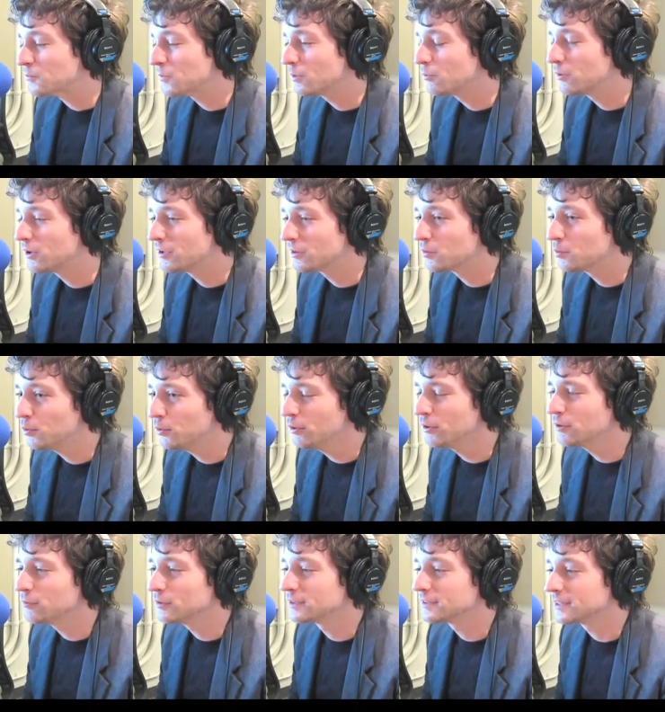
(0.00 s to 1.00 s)
Well, the
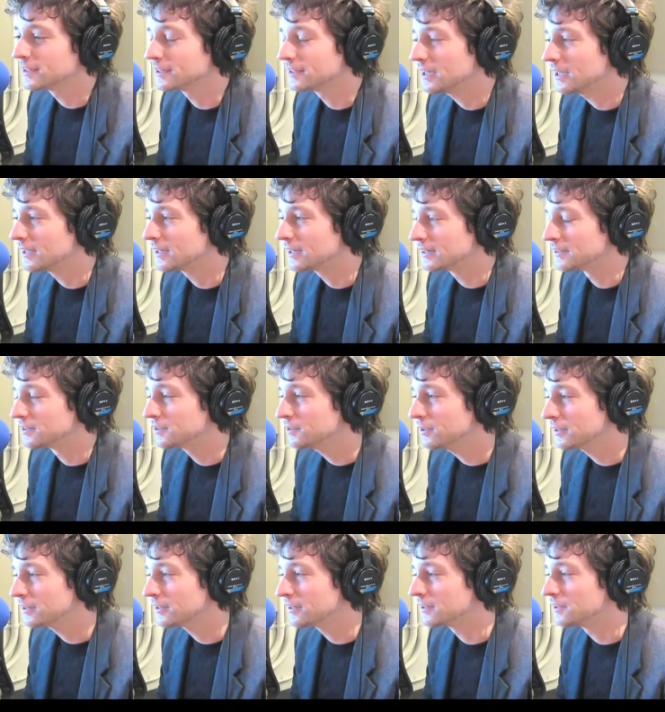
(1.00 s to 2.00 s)
point was like I
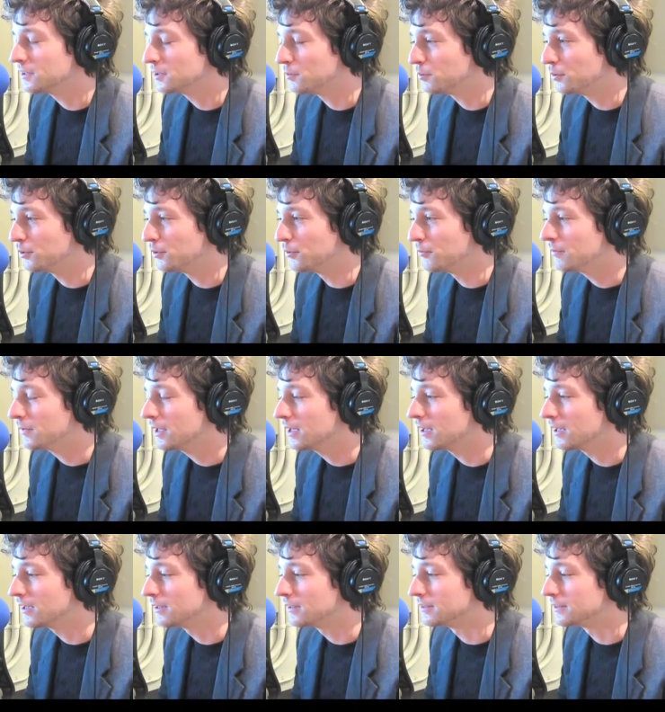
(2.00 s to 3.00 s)
constructed a temple,
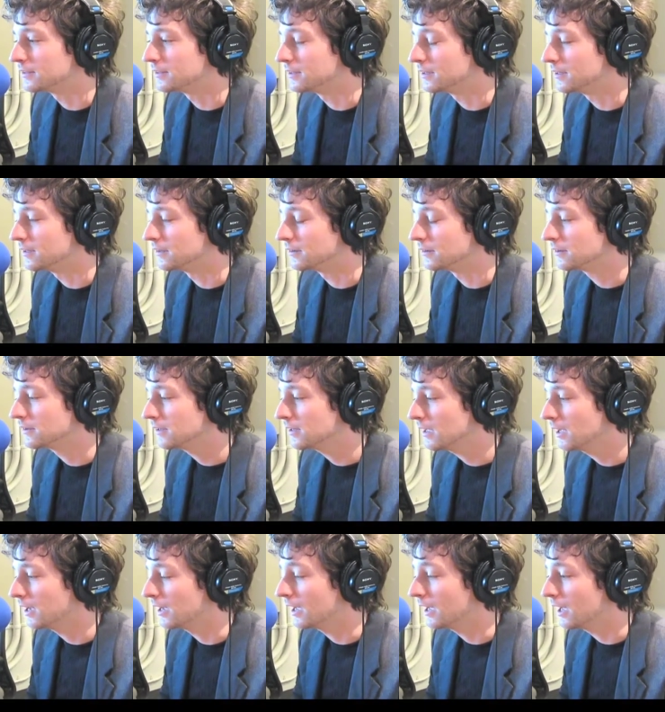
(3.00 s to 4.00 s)
and uh,
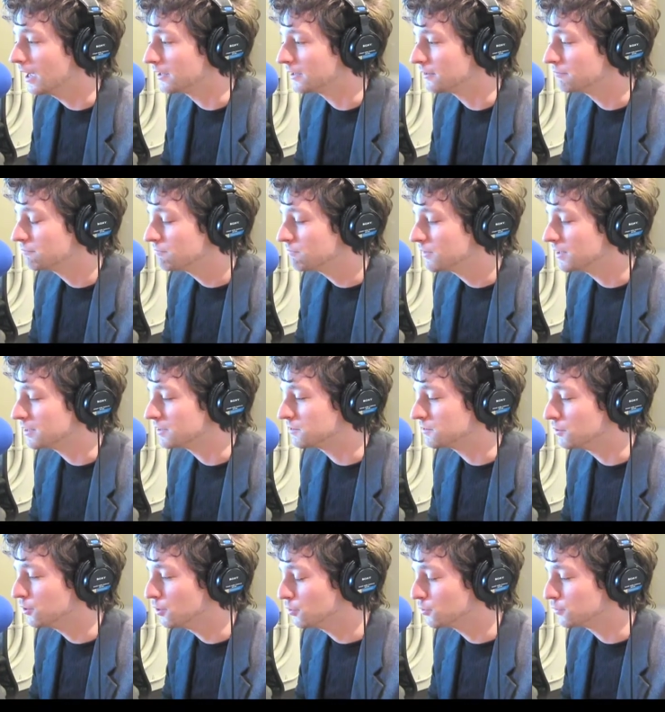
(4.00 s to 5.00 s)
I had these
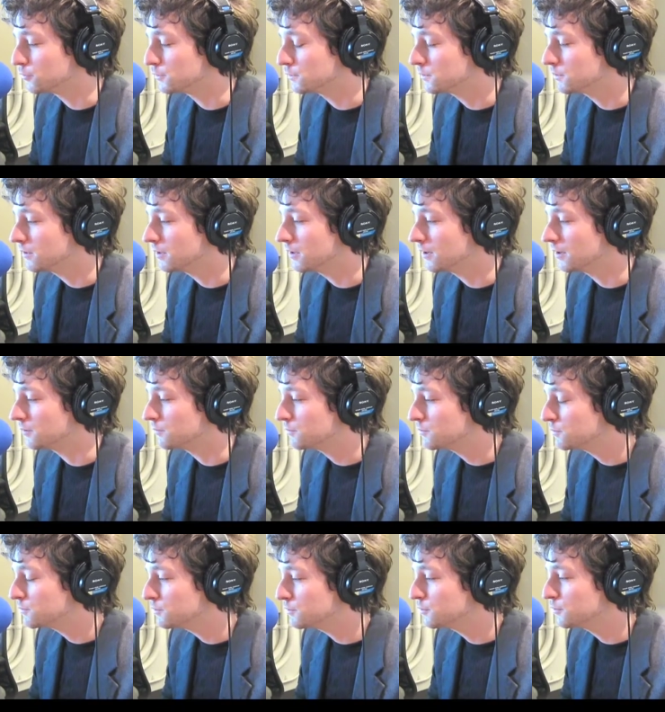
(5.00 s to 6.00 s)
nodes uh,
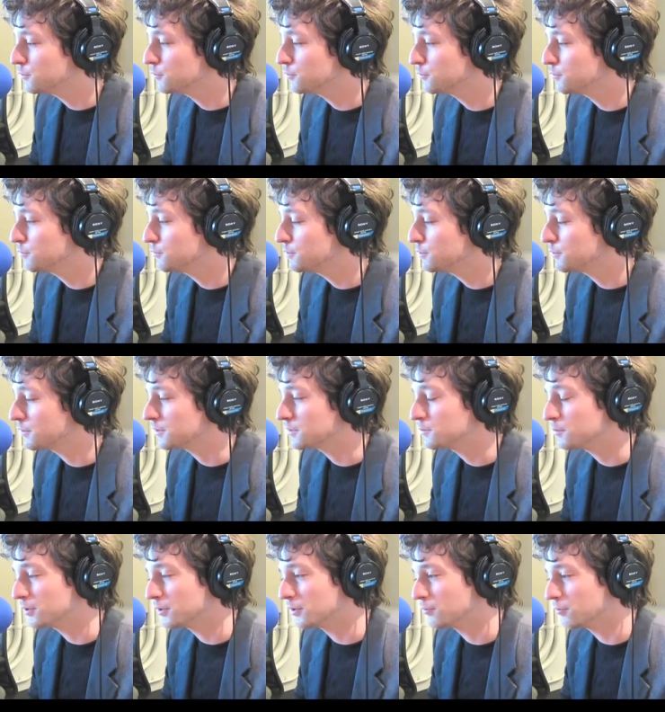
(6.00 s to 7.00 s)
to to the
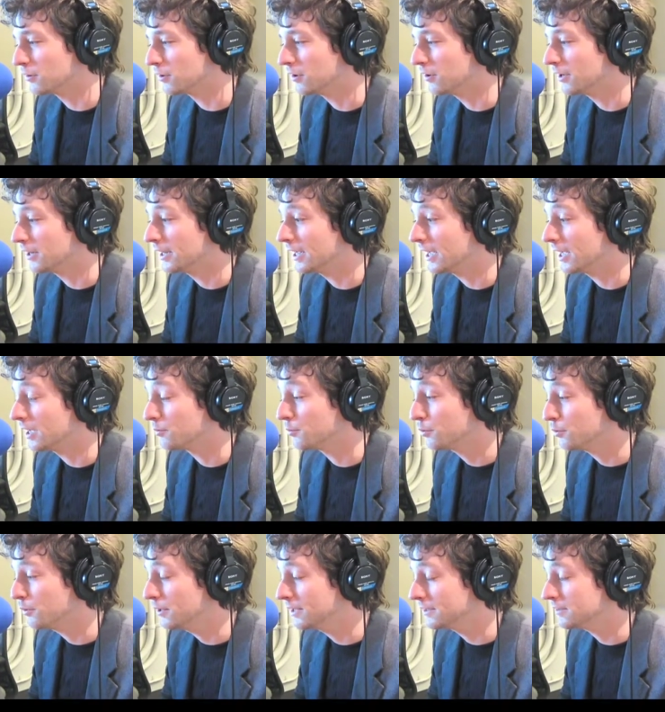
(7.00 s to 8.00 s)
spirit world, and I had
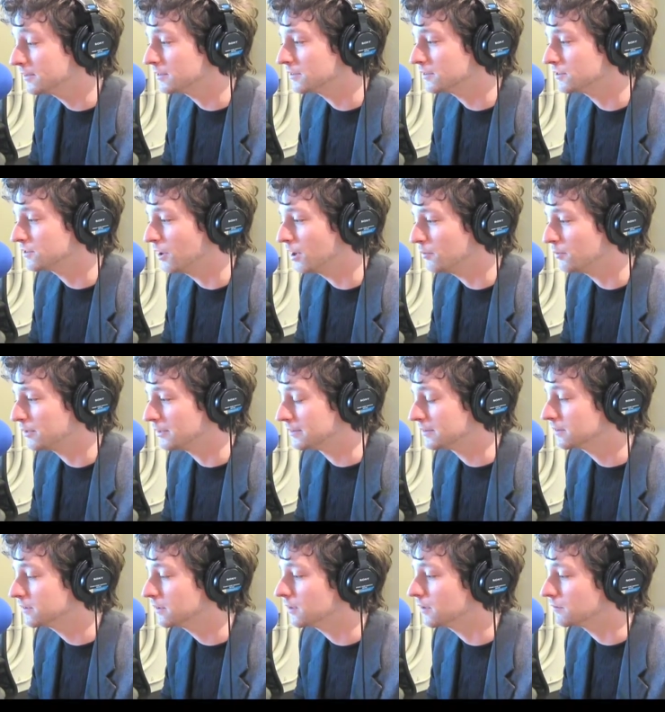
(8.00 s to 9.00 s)
priests and
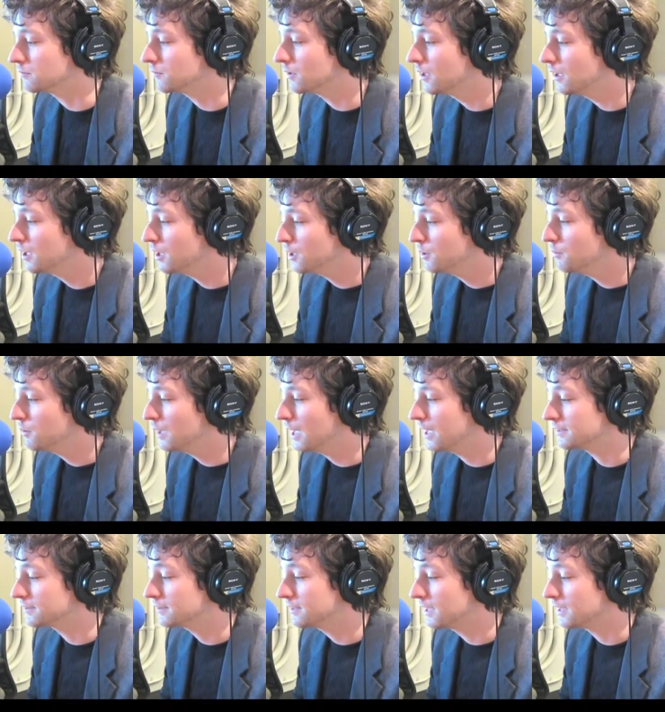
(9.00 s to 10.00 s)
shamans um,
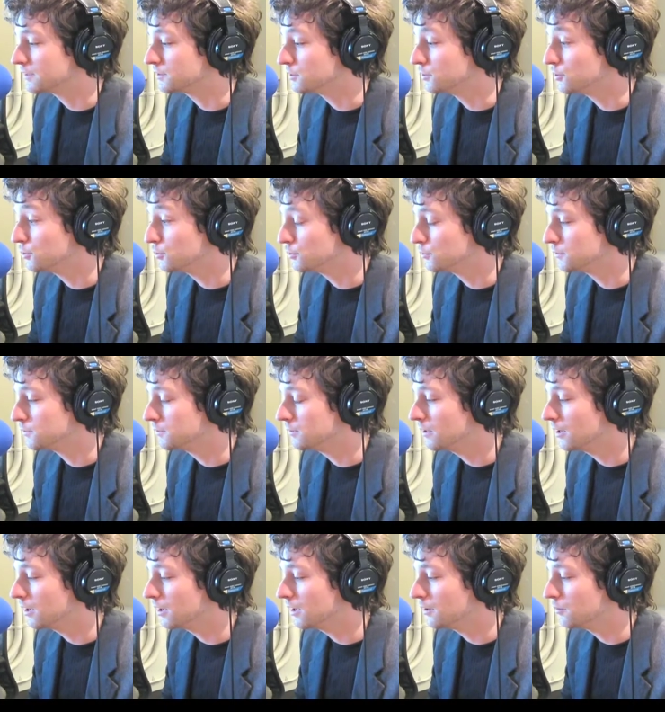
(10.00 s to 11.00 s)
as as new
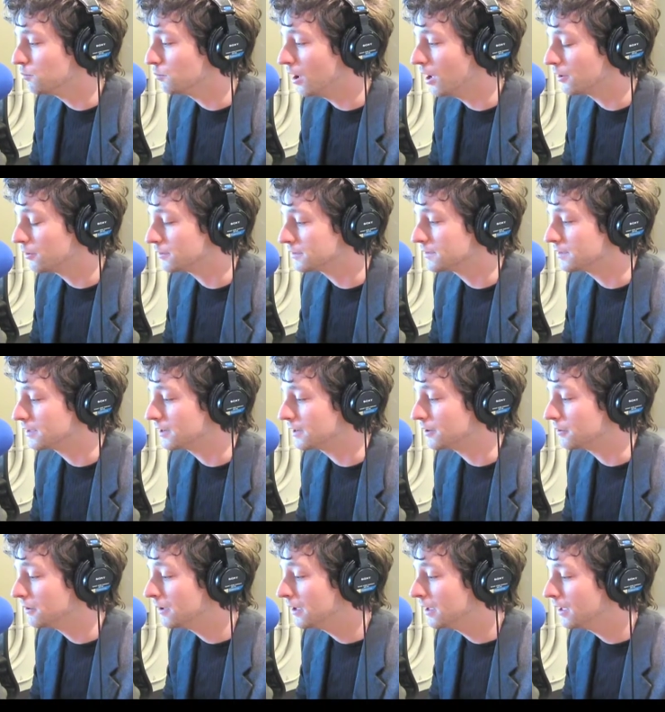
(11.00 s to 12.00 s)
uh, models
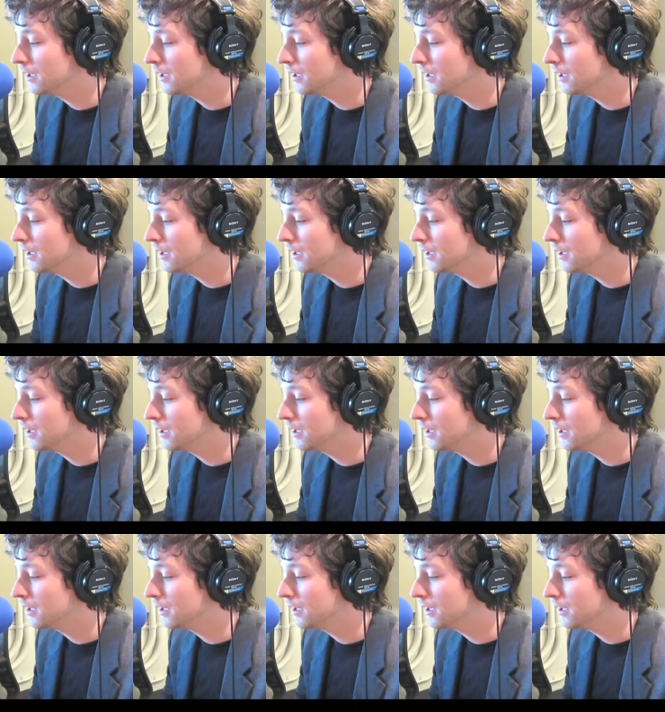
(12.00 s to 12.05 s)
there,